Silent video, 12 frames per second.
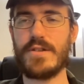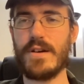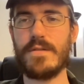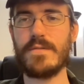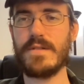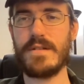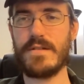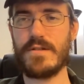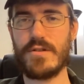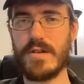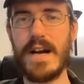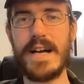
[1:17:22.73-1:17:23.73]
Don't
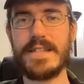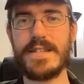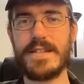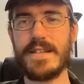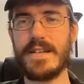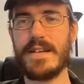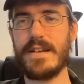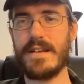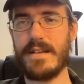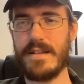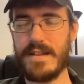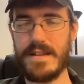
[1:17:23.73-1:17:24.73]
trust
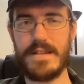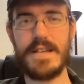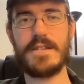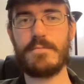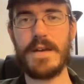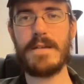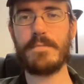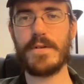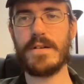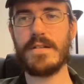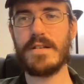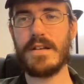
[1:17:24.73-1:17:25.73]
these
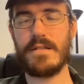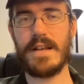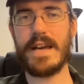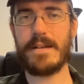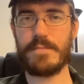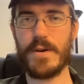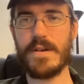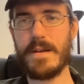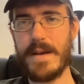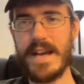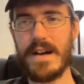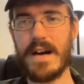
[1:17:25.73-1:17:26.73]
people like
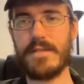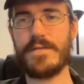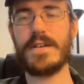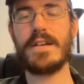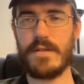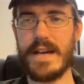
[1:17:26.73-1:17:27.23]
Bernie Madoff,